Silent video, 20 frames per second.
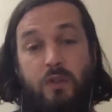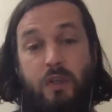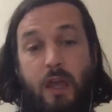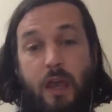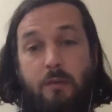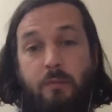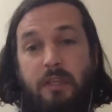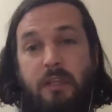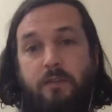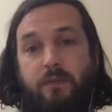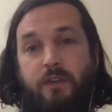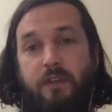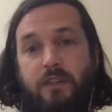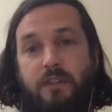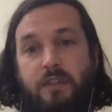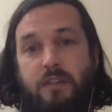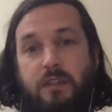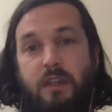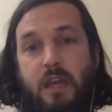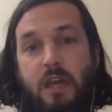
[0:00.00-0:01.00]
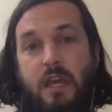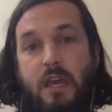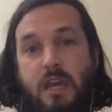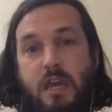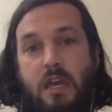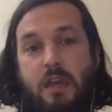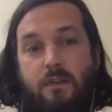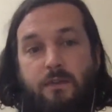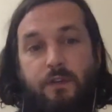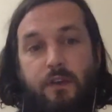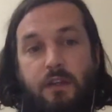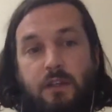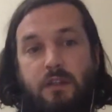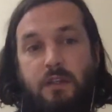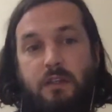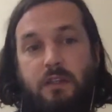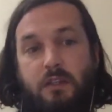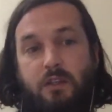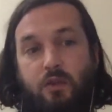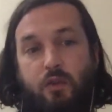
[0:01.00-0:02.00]
If
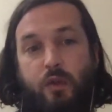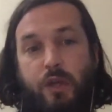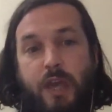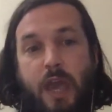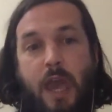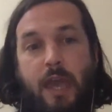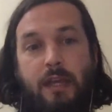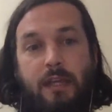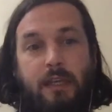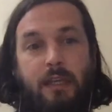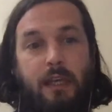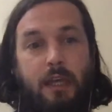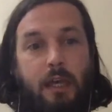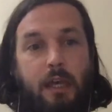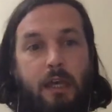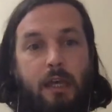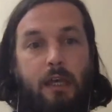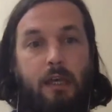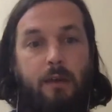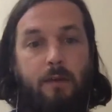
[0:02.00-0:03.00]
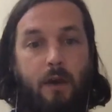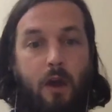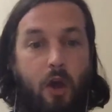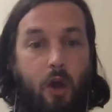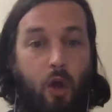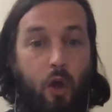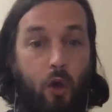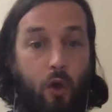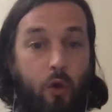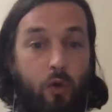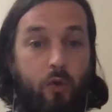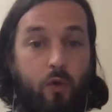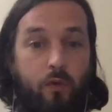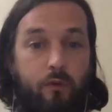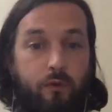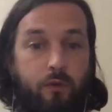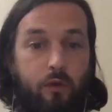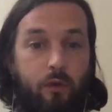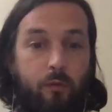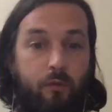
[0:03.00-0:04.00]
it's creating a hurdle
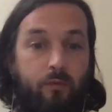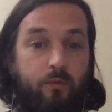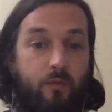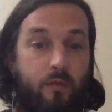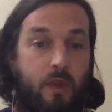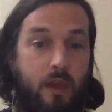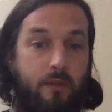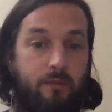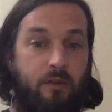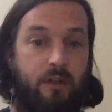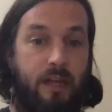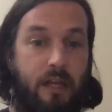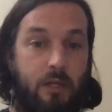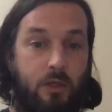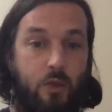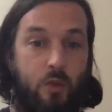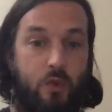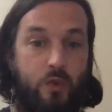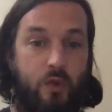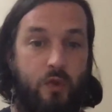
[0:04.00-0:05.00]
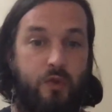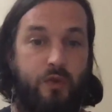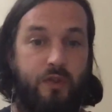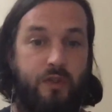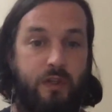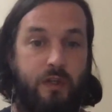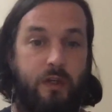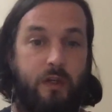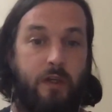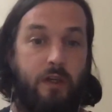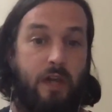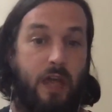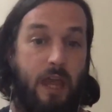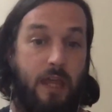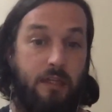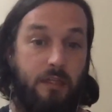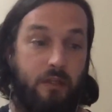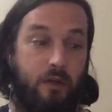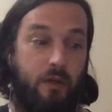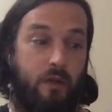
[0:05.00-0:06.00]
for everyday users to
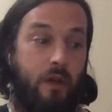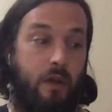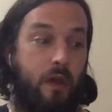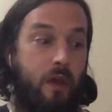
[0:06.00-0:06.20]
enter,